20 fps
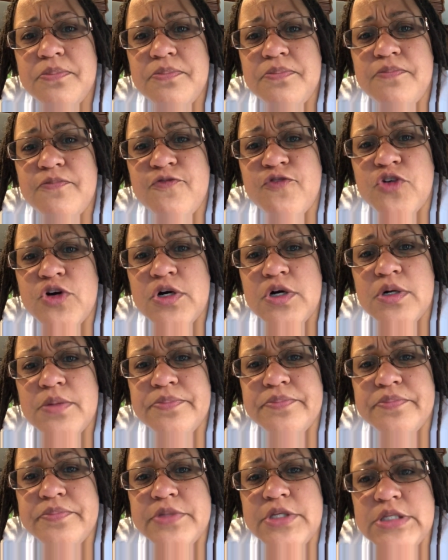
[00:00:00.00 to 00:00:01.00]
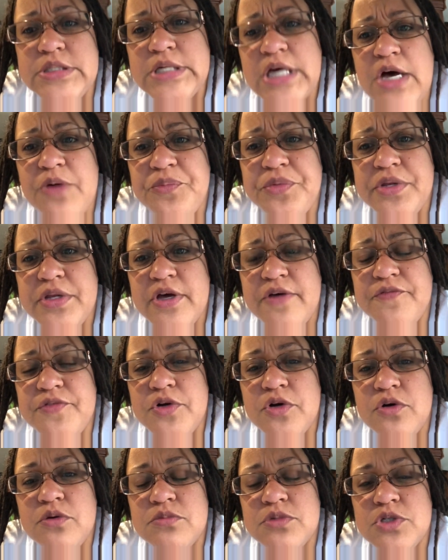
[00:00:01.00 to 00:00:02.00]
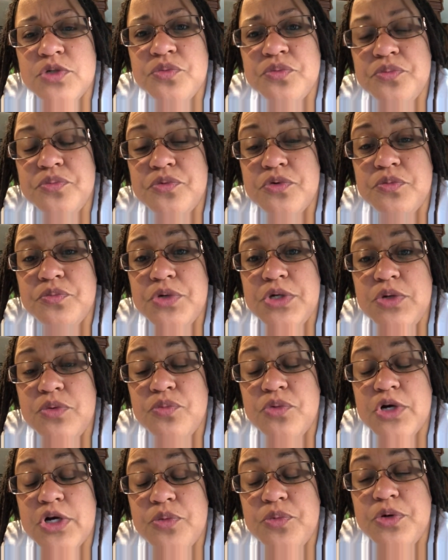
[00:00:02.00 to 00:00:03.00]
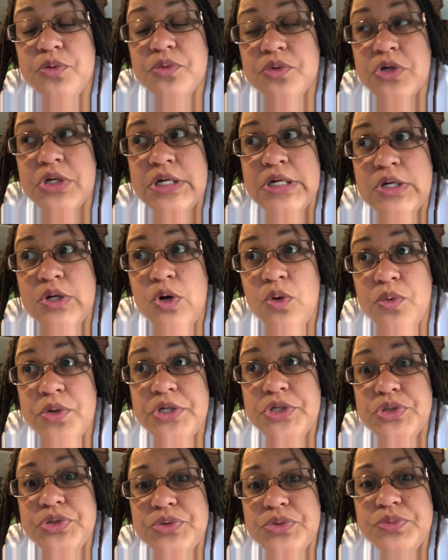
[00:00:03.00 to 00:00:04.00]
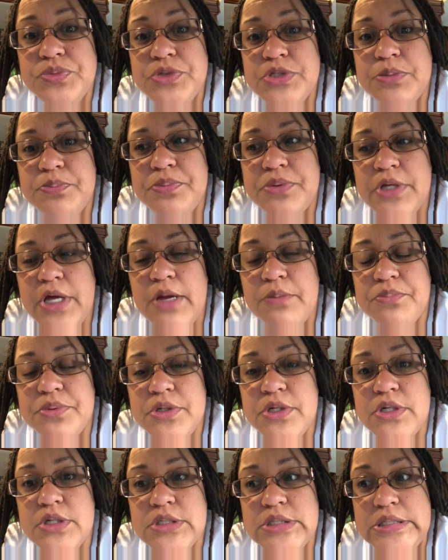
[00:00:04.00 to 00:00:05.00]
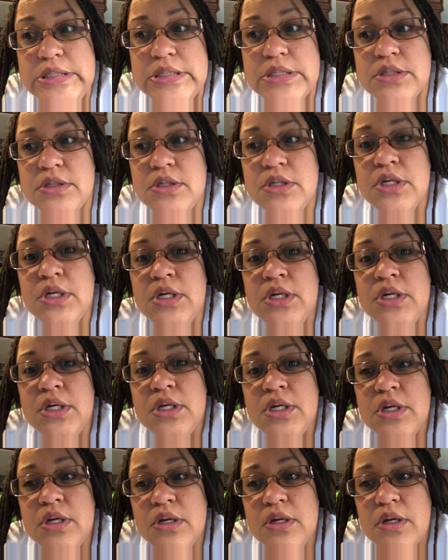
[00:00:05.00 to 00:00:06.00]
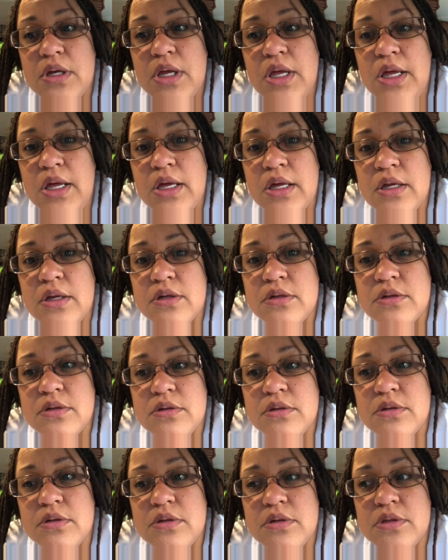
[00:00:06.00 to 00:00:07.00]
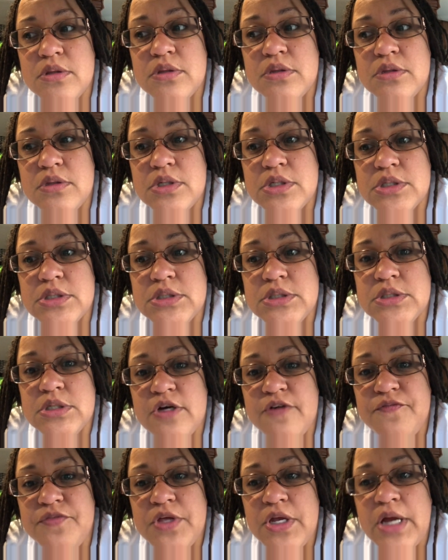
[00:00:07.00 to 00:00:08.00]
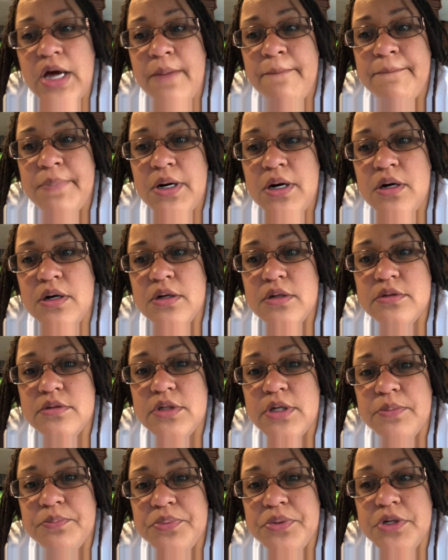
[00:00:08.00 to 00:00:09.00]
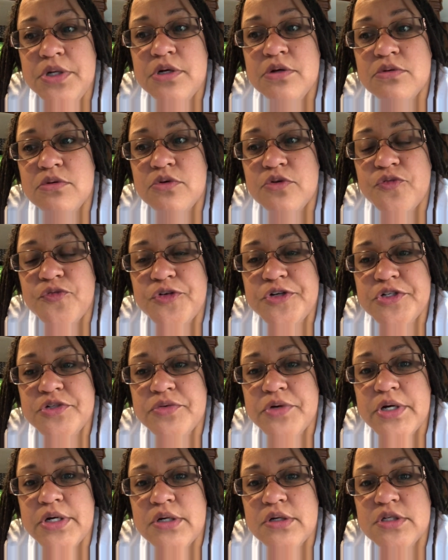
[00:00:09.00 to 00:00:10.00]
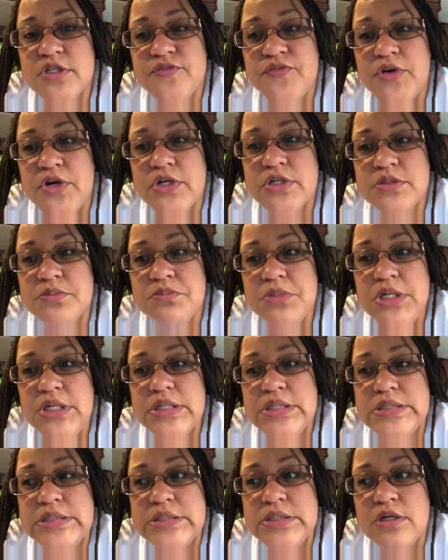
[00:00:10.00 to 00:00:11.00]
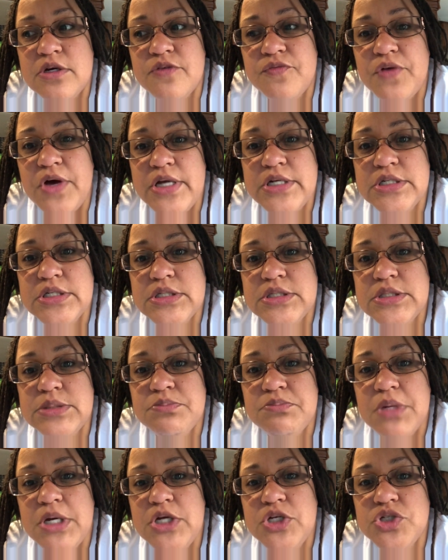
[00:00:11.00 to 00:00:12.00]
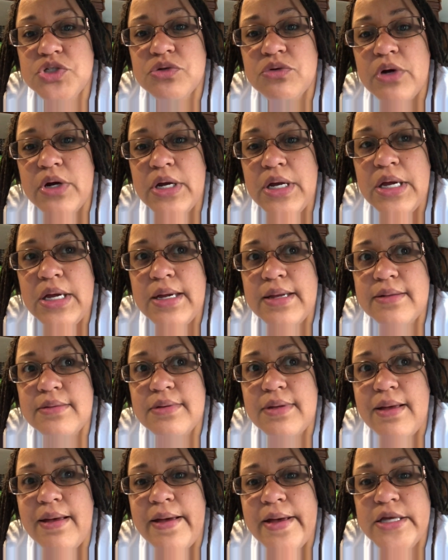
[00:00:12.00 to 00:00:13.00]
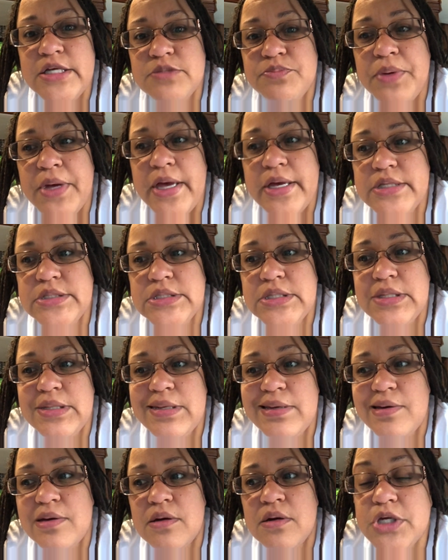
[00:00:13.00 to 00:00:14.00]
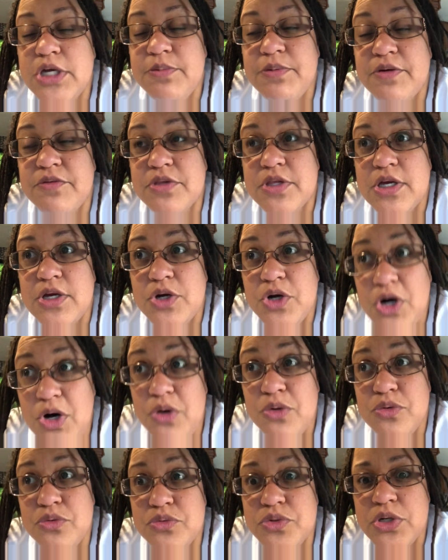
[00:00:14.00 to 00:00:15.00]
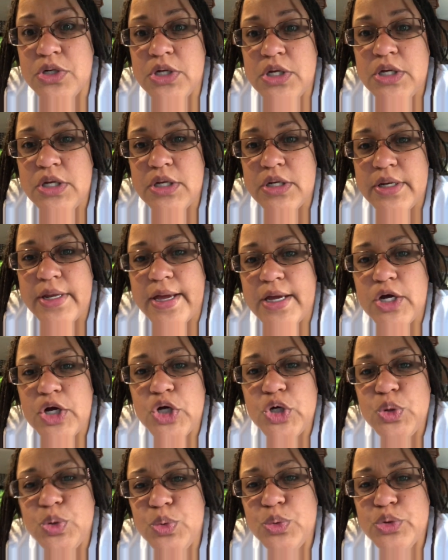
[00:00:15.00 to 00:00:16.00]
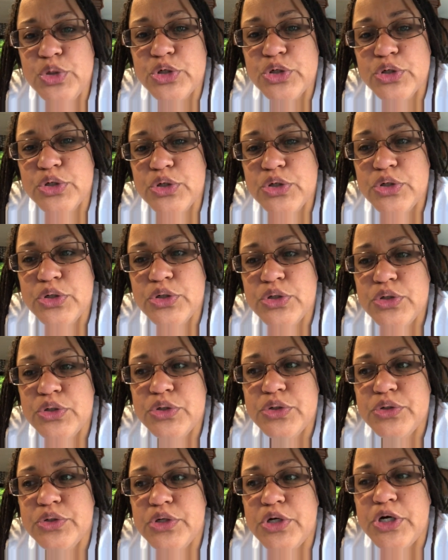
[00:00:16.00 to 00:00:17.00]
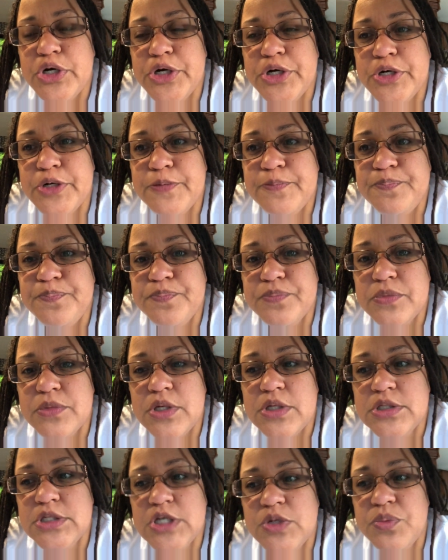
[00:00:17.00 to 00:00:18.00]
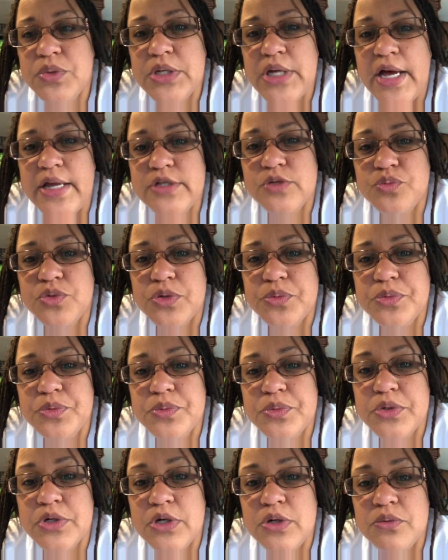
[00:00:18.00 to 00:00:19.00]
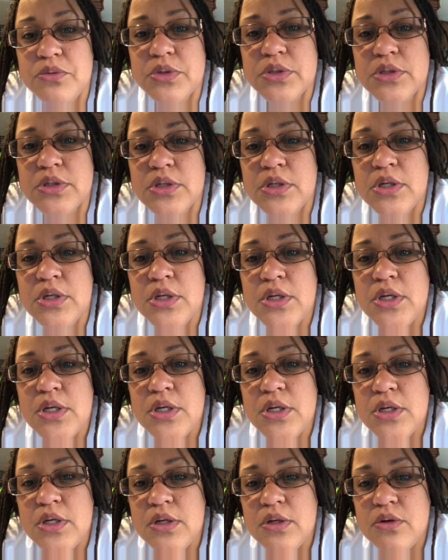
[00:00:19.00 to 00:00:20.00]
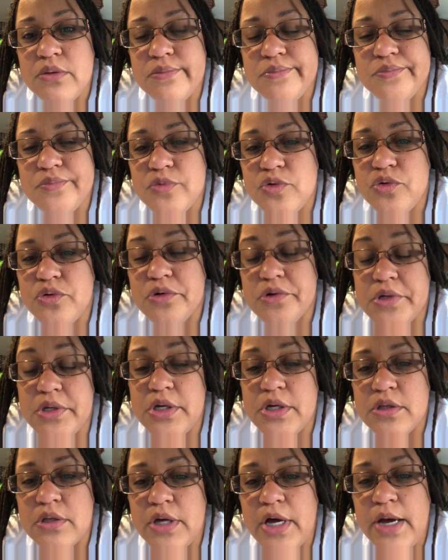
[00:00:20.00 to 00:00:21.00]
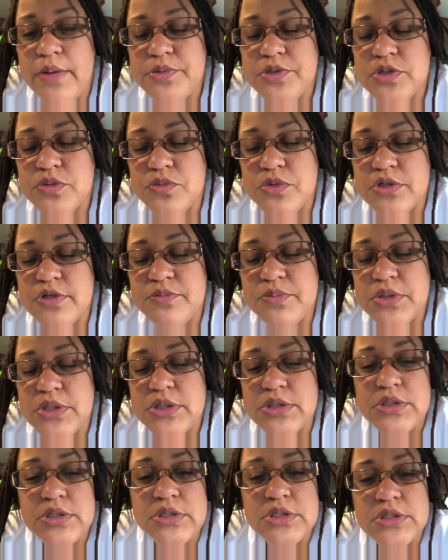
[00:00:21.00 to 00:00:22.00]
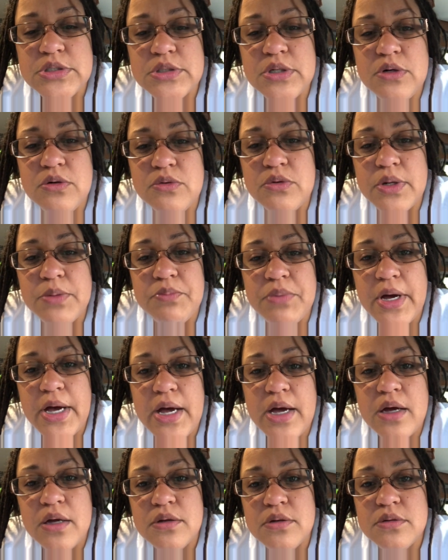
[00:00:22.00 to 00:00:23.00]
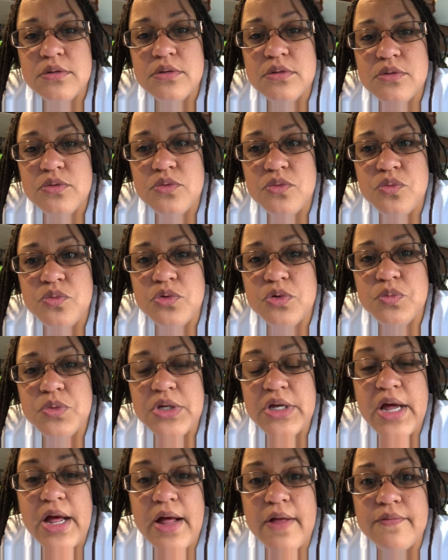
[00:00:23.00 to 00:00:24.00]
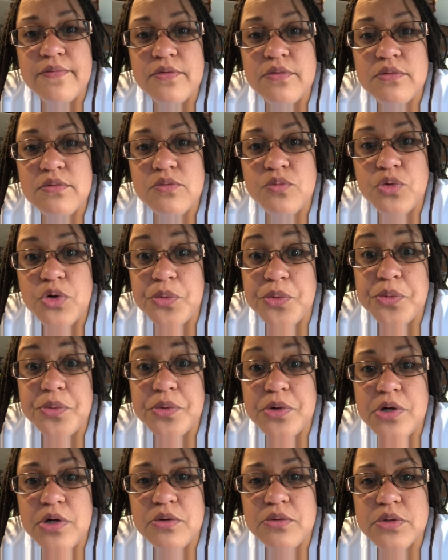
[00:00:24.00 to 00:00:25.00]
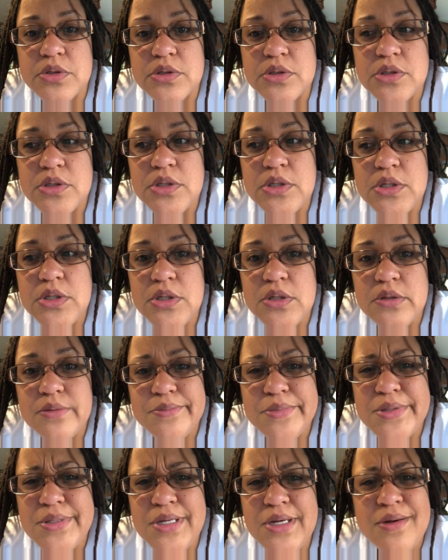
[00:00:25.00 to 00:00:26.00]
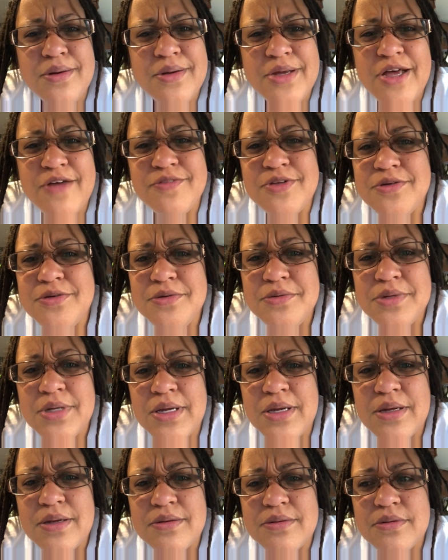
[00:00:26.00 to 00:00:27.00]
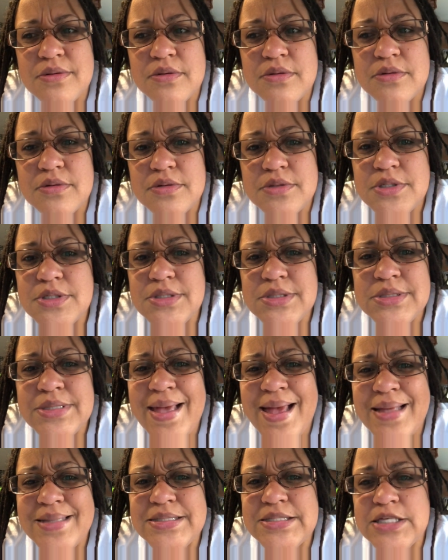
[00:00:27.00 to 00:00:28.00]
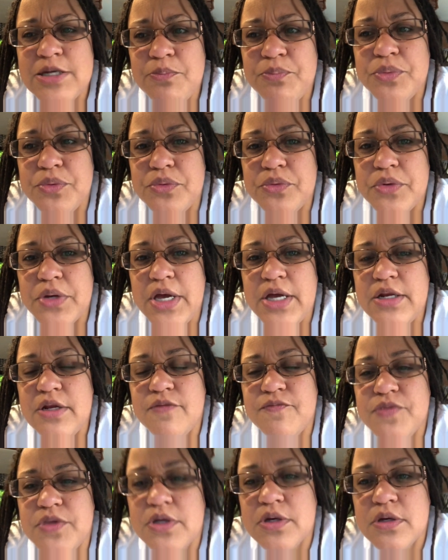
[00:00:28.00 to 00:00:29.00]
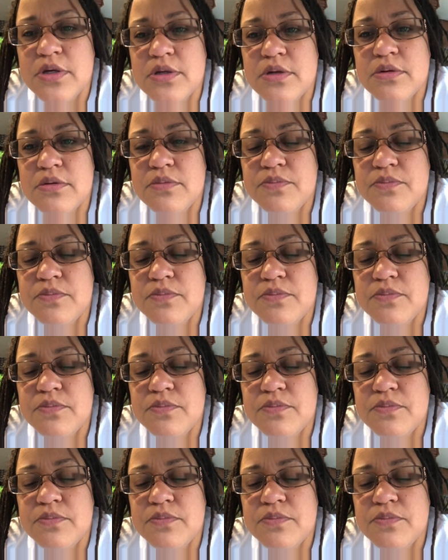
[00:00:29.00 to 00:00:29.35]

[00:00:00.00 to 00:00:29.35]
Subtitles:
from the time we left home to where we were going to and plugged in. And the stuff that I bought and put in the refrigerator as far as meat and stuff. I just made sure I had ice packs in there. Keep everything cold like a cooler until we got to where we were going. Or the other option would have been to just go and buy when we got where we were going. But now I don't have to do that. Just that simple. And if the